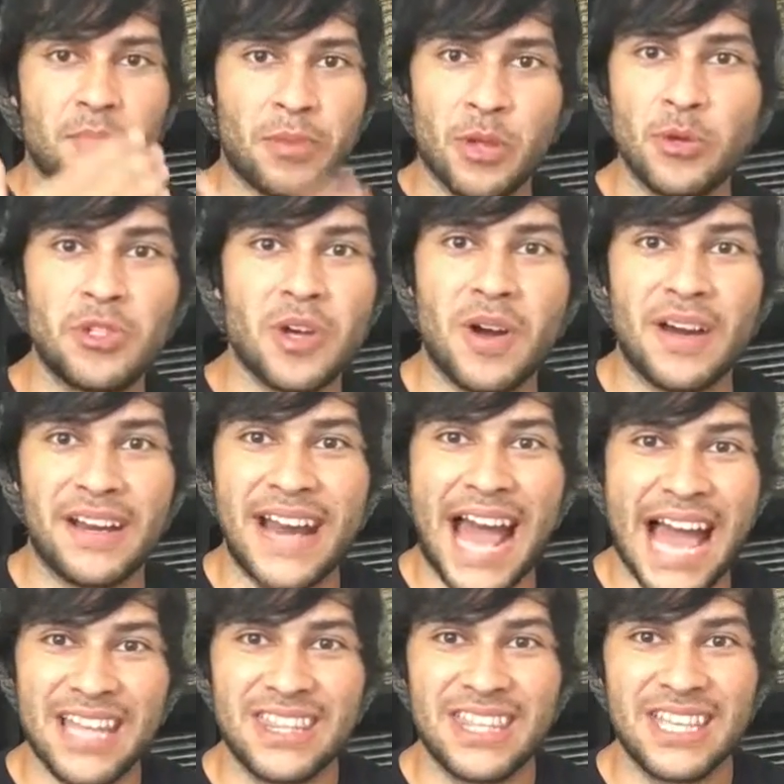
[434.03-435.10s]
Pluton,
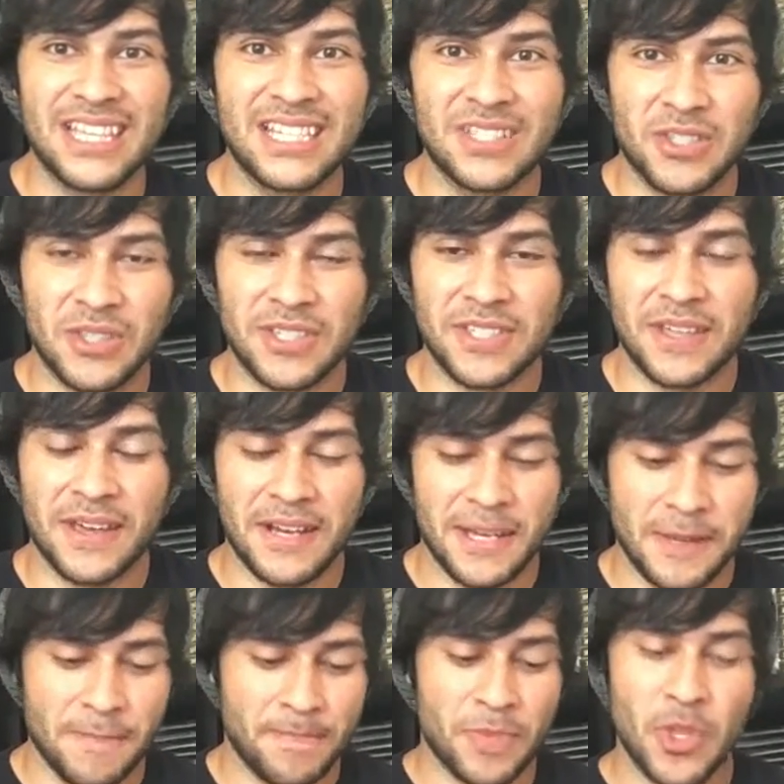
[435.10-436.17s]
I think, is the
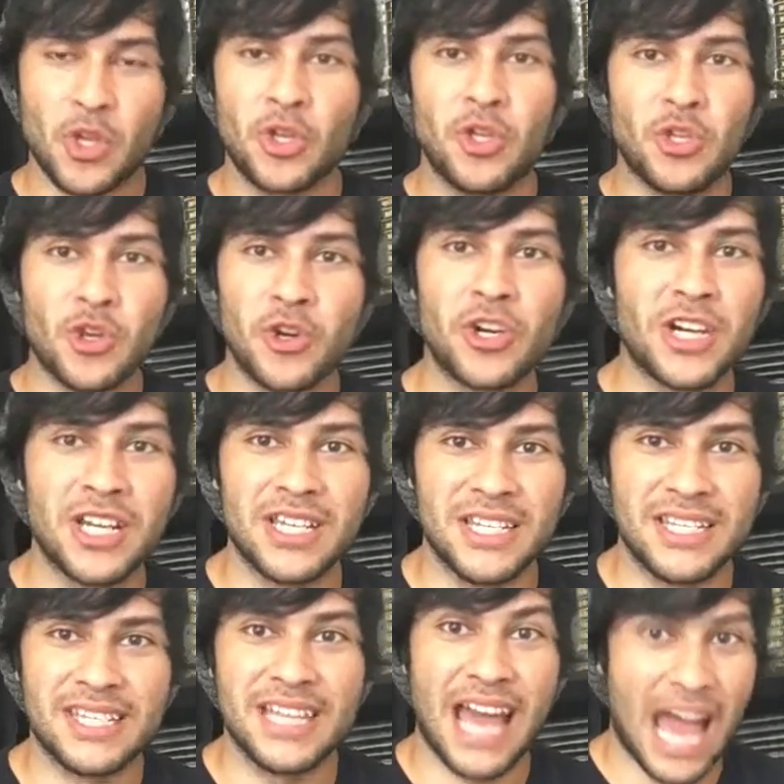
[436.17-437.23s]
sunny.
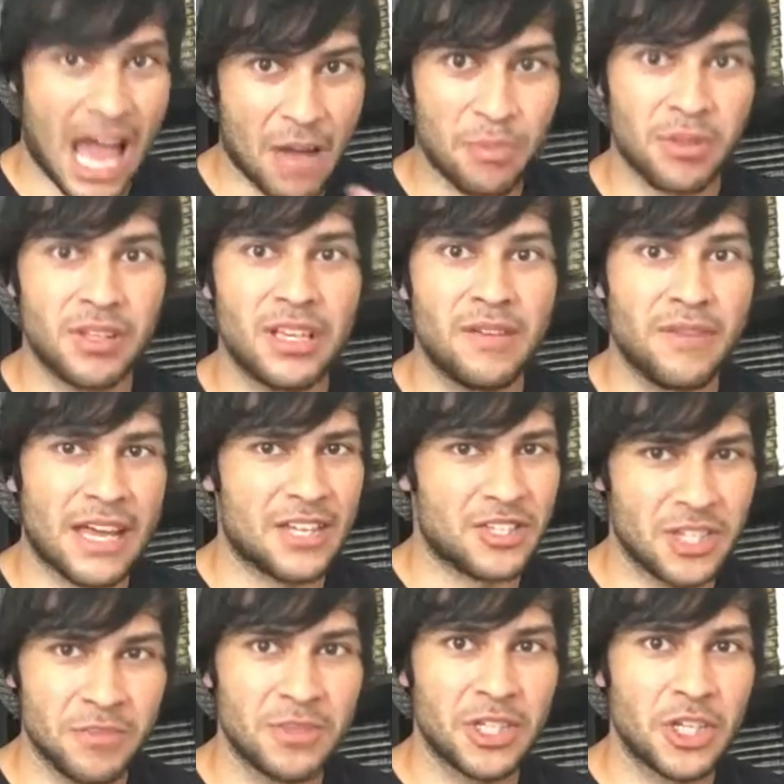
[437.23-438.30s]
Uranus, I believe, has
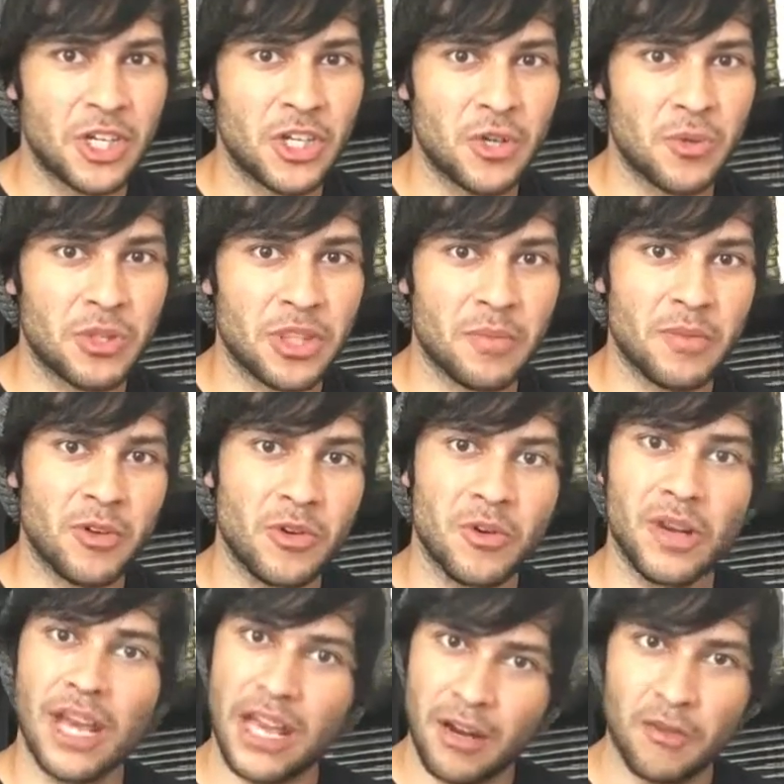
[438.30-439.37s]
something to do with the
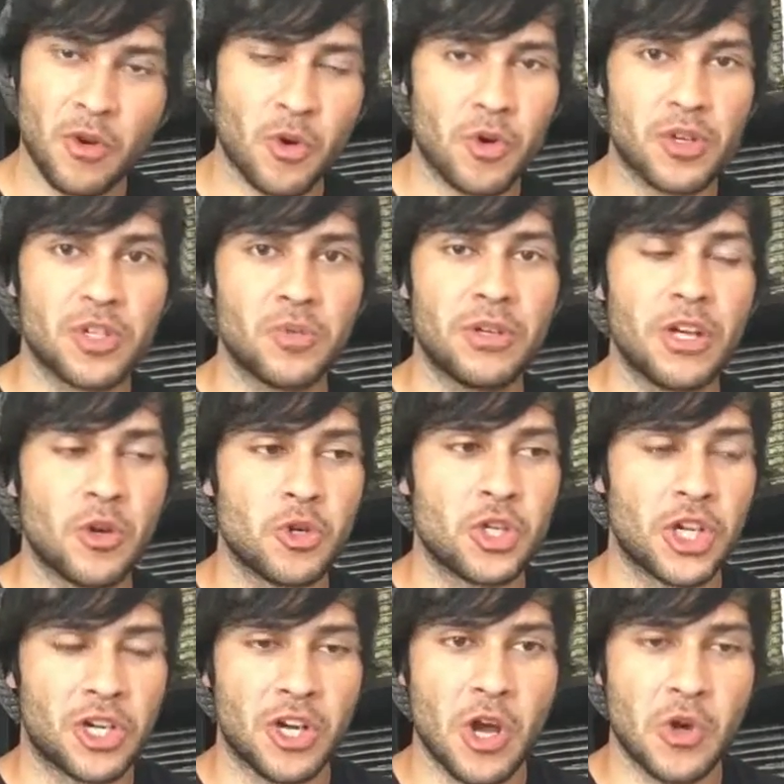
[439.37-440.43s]
moon. And of course, we know
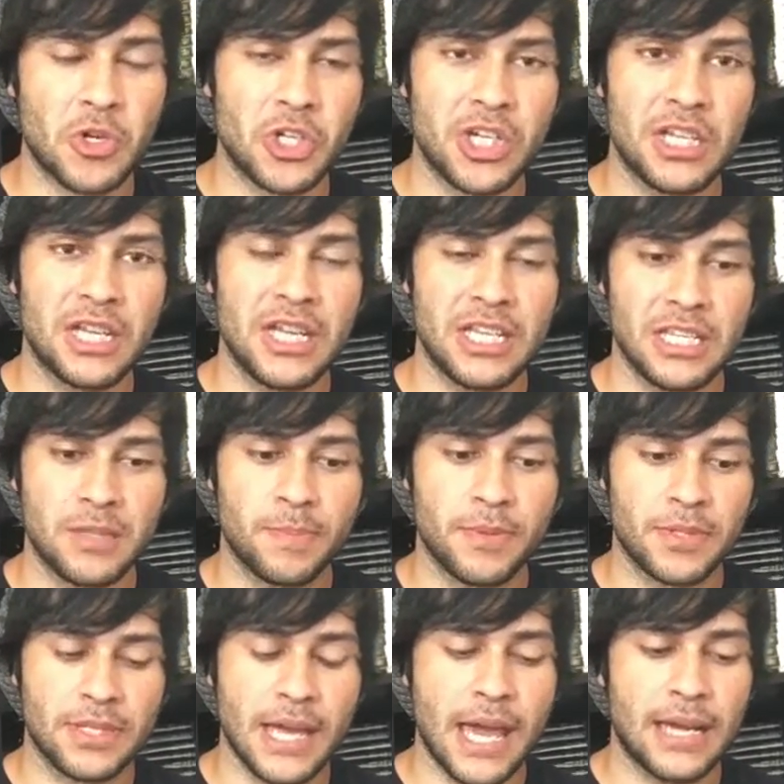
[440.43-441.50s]
Shirahoshi is
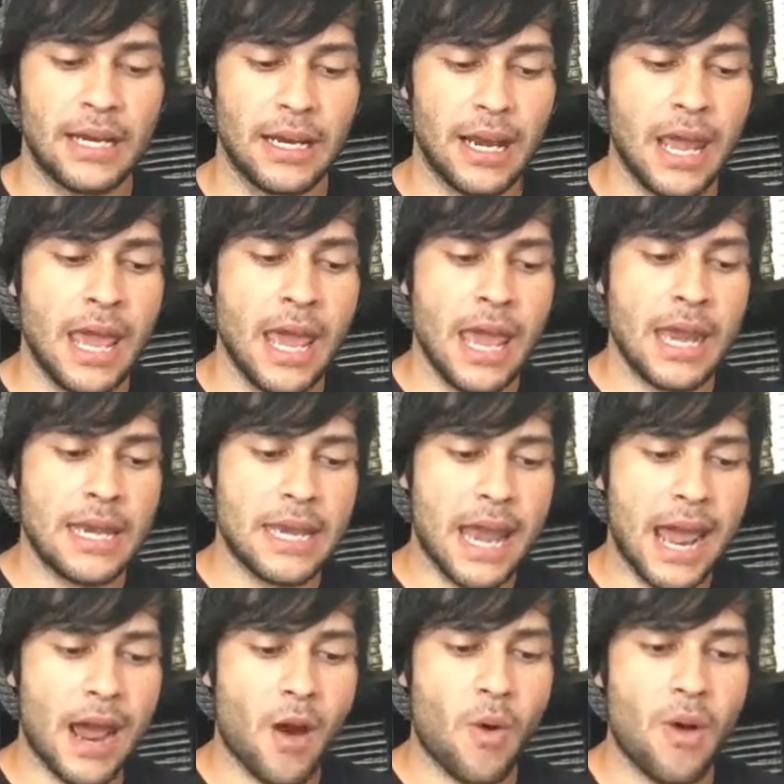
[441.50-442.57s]
Poseidon.
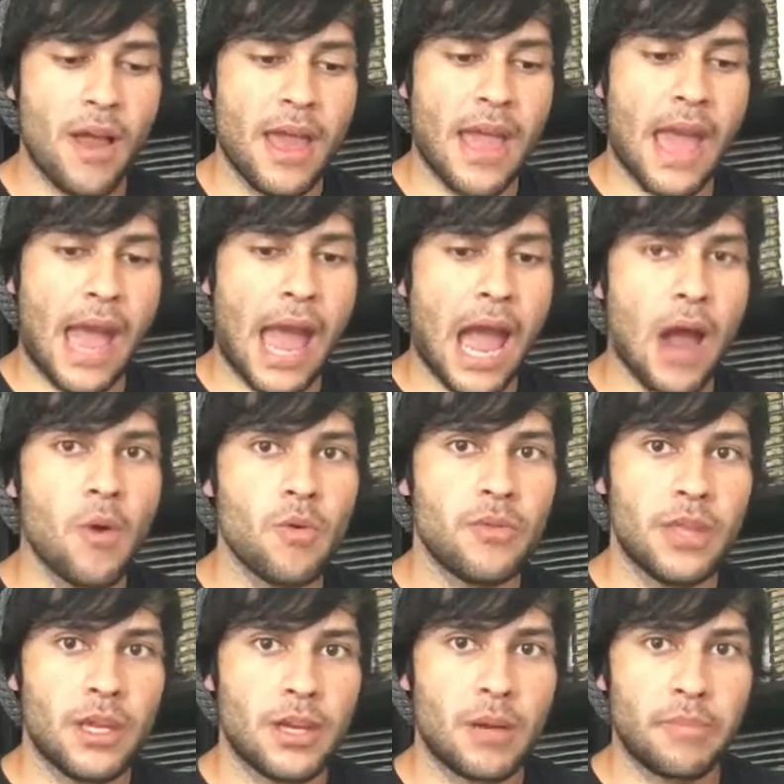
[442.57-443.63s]
Now, how are
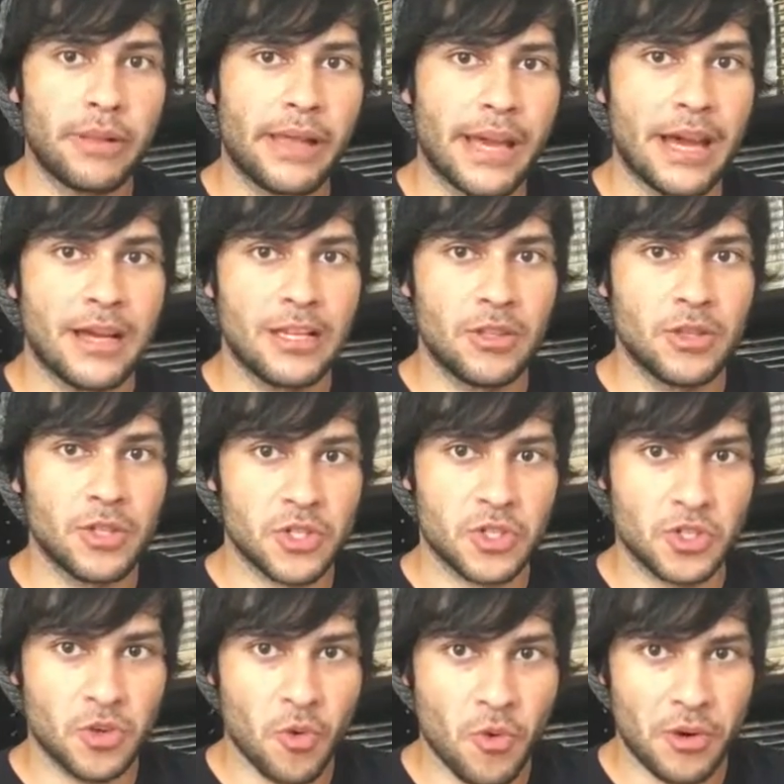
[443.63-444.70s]
they going to play out in the
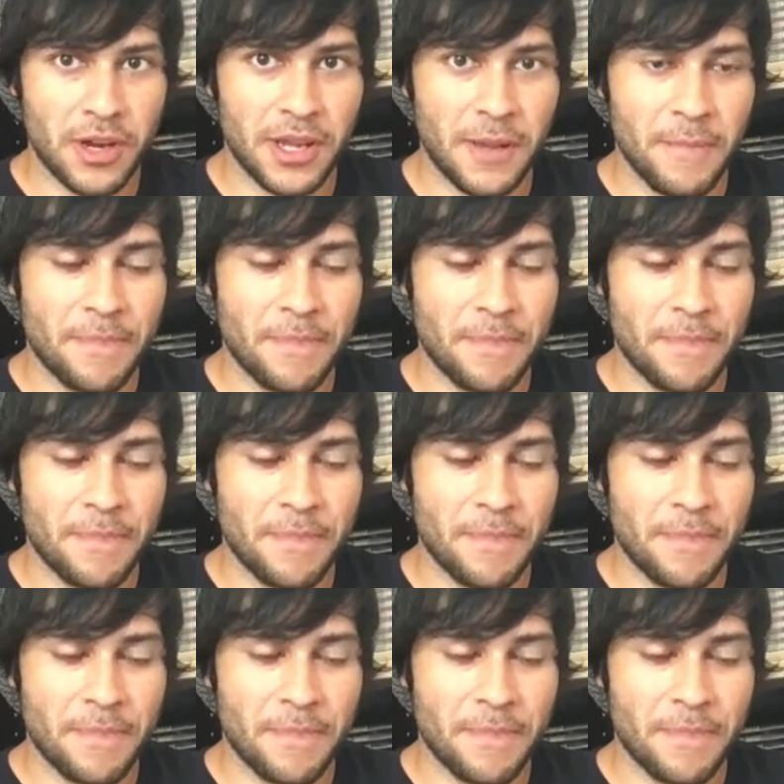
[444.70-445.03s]
story?